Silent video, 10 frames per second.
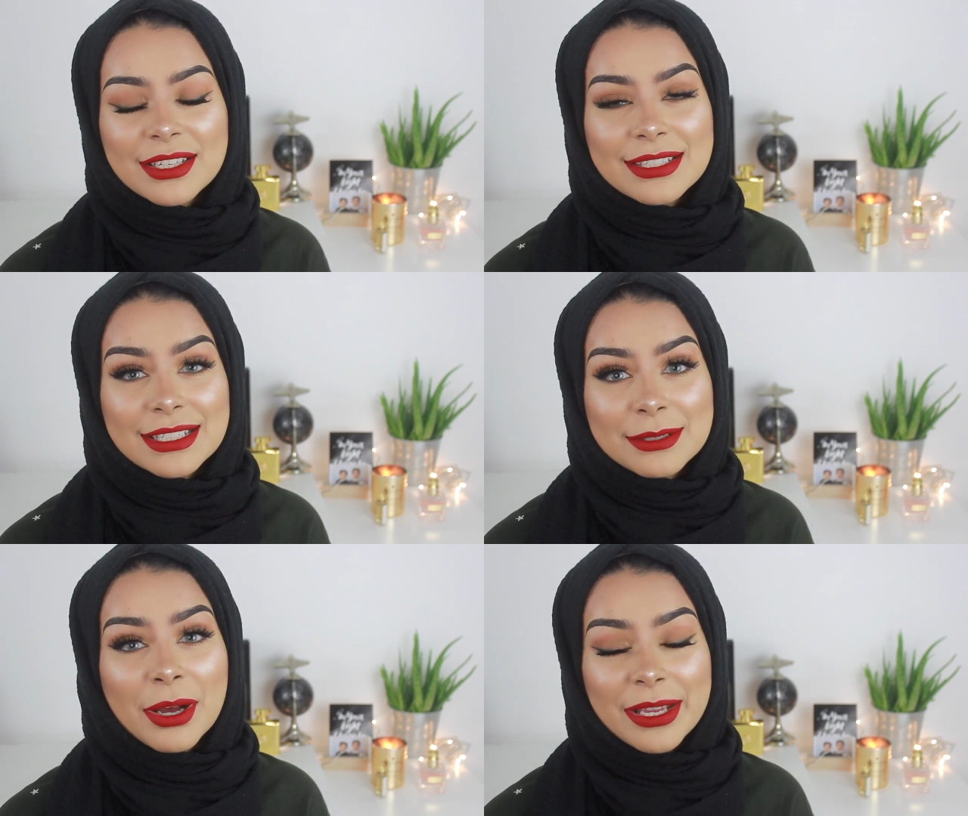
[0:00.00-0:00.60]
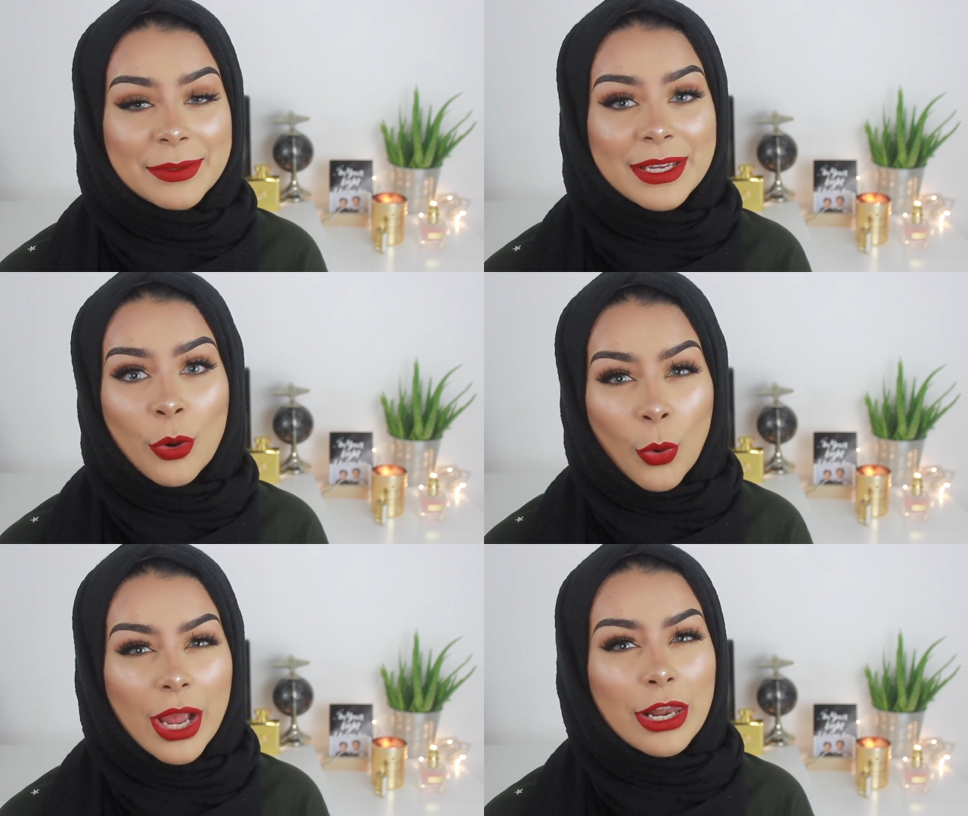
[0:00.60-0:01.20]
because this might be
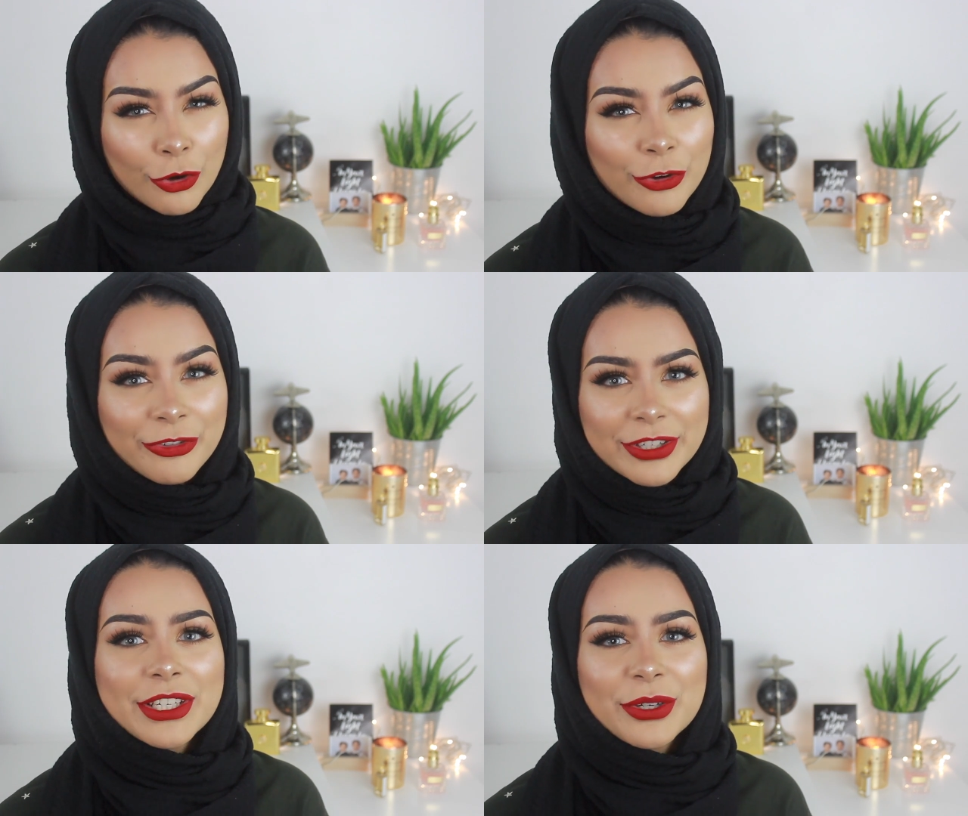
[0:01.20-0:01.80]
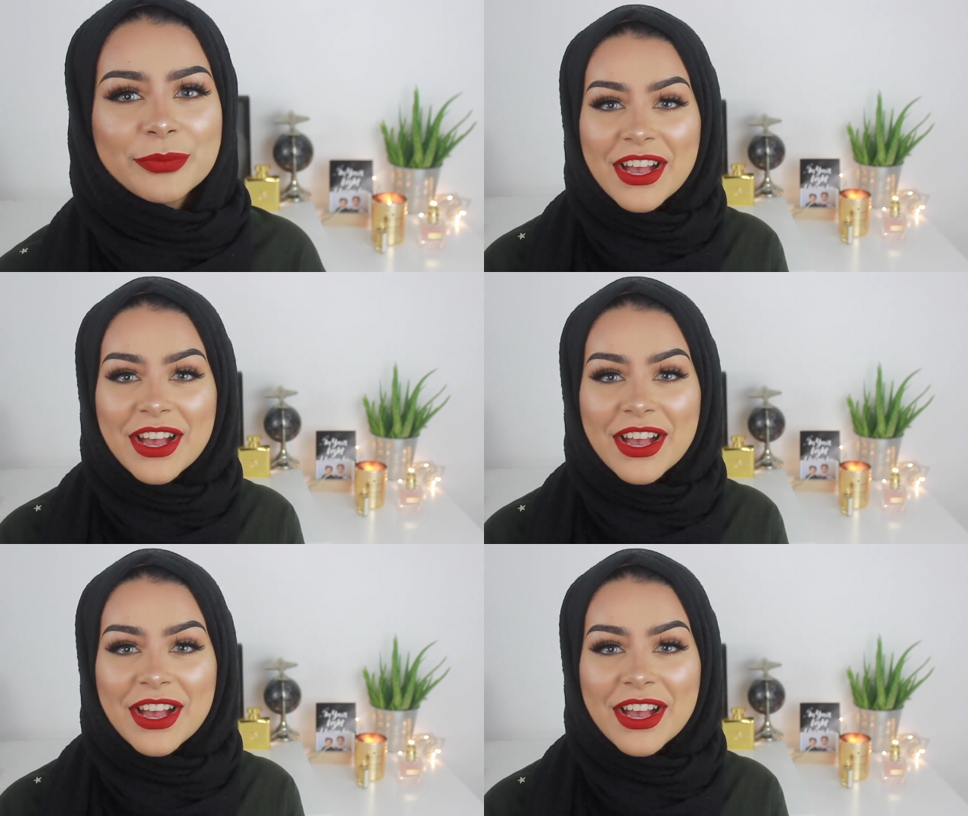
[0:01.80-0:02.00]
quite a long video.